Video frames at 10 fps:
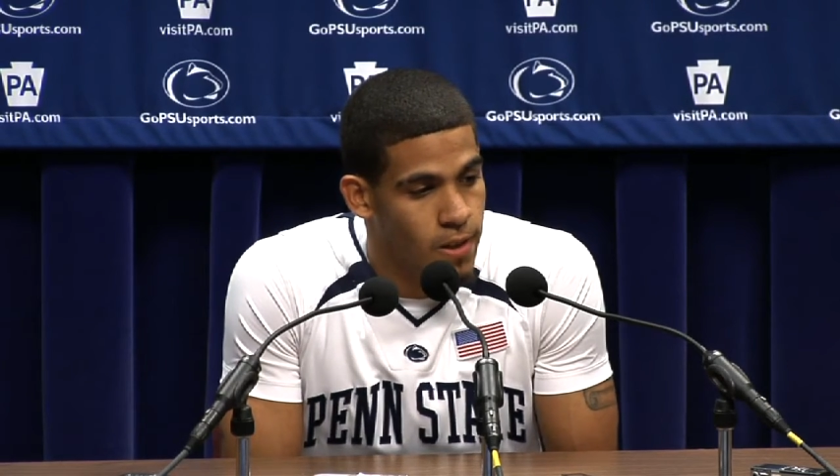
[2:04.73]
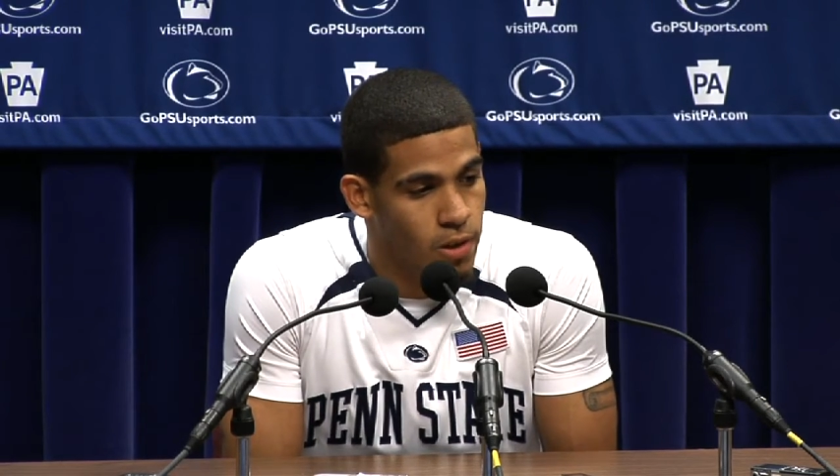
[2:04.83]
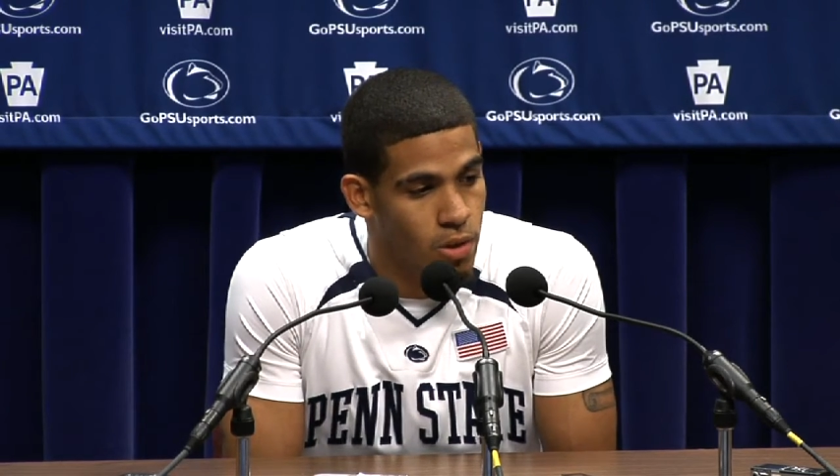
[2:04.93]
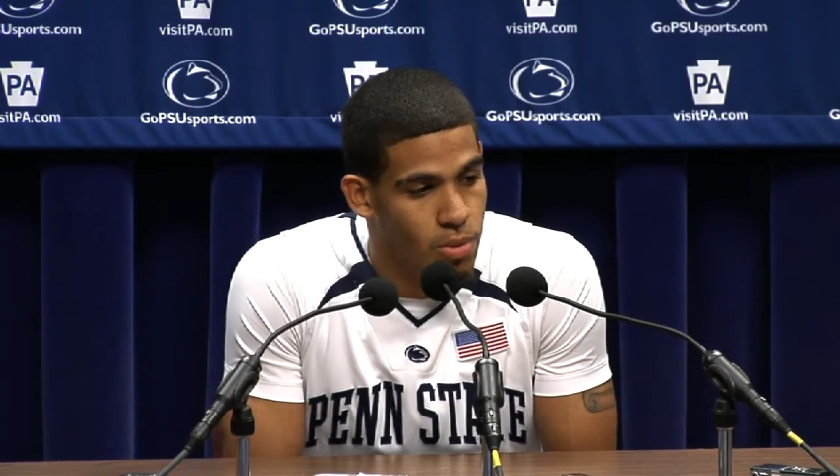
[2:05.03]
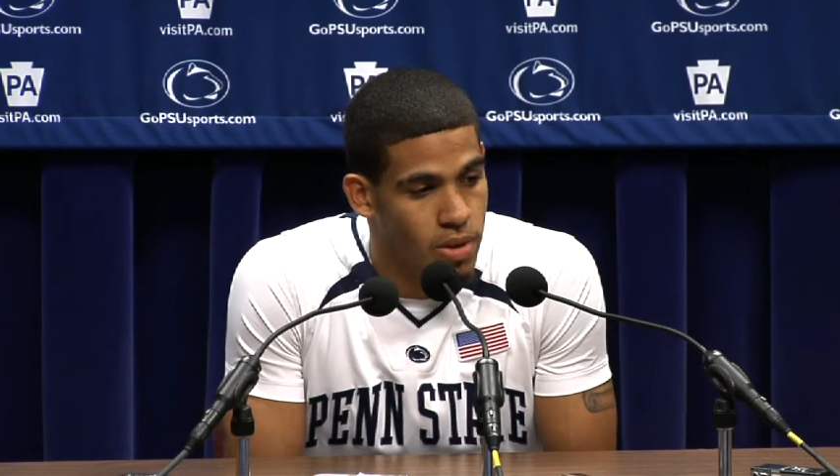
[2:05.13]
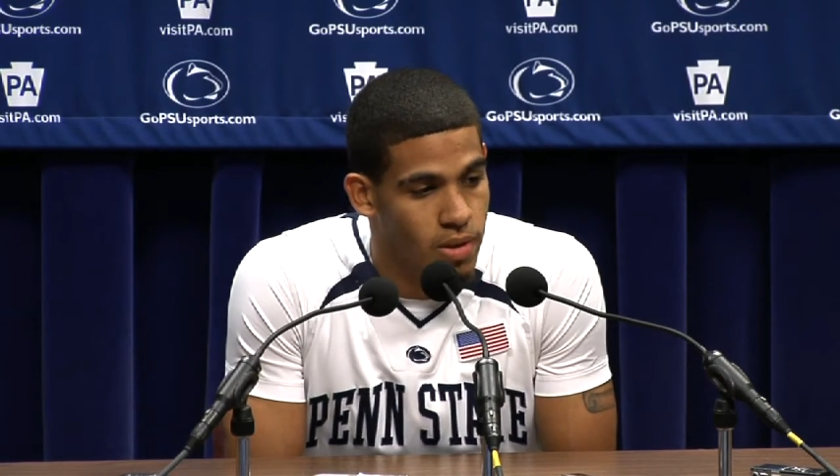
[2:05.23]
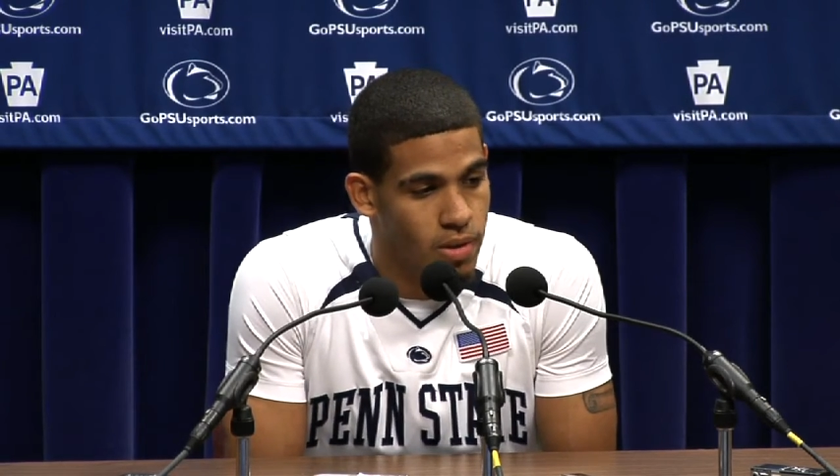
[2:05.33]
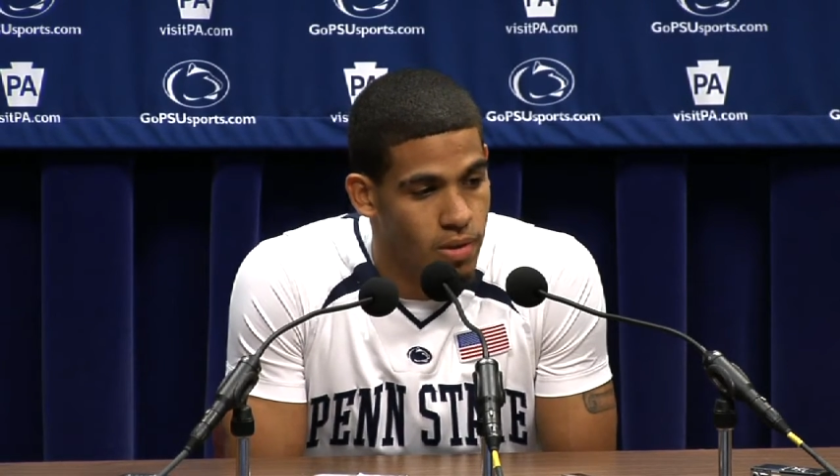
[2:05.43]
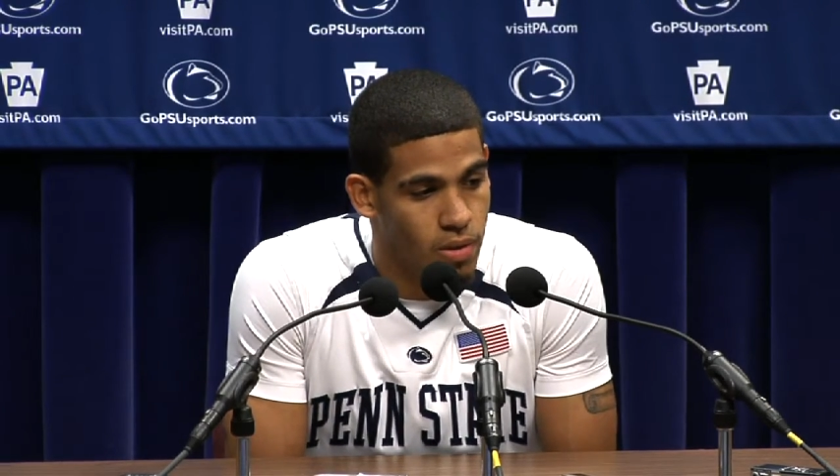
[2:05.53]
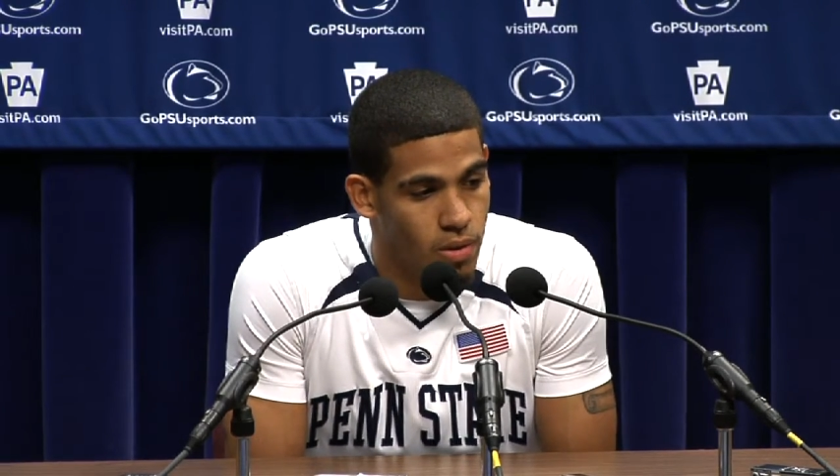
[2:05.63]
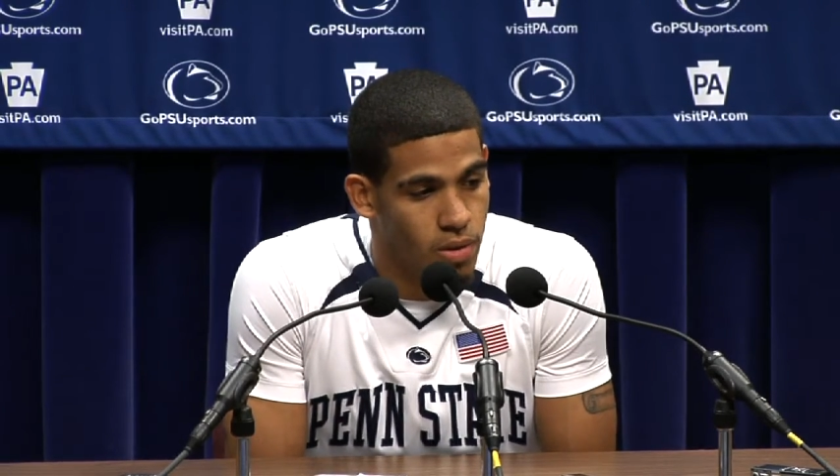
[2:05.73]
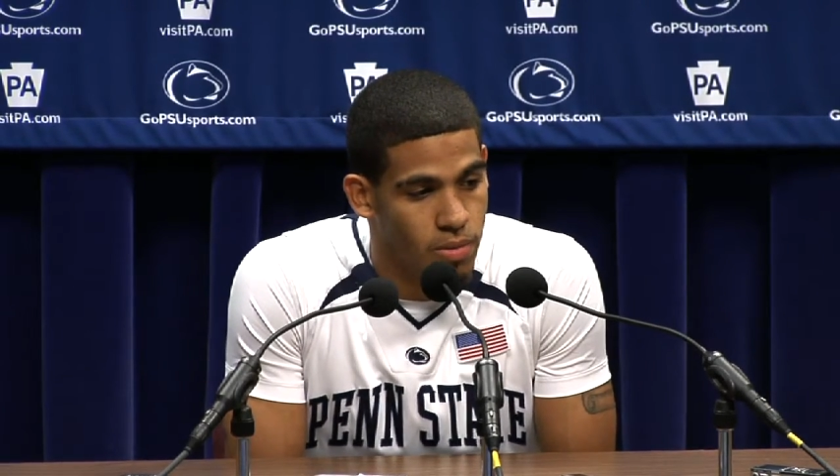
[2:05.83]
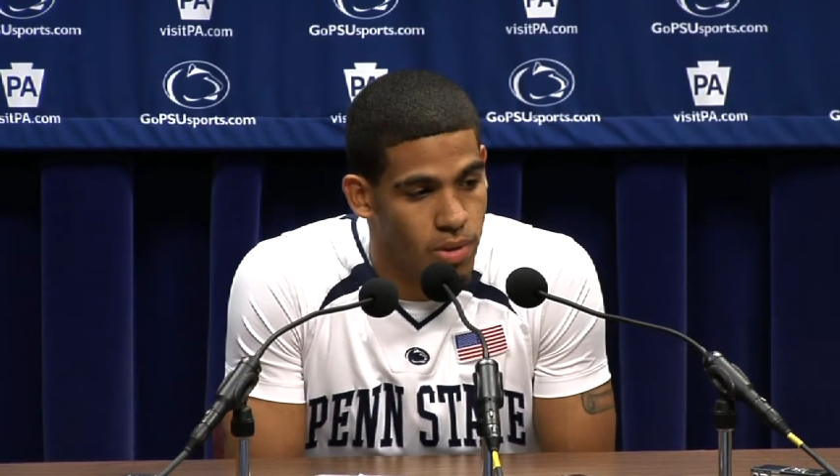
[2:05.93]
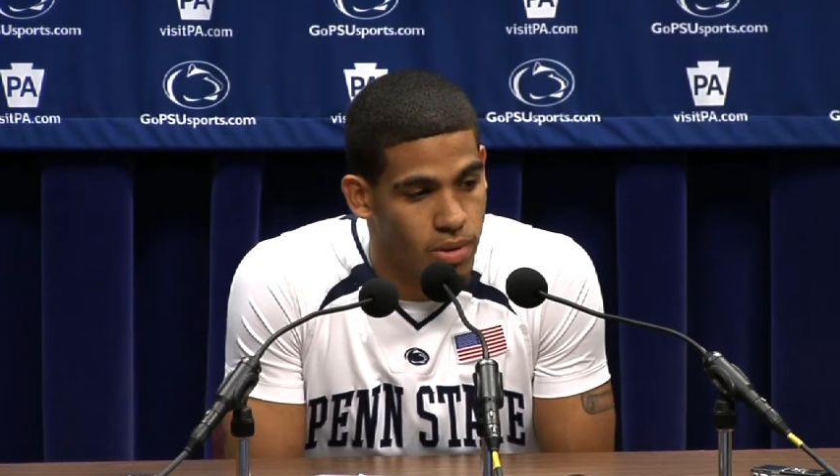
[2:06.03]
you know, but, you know,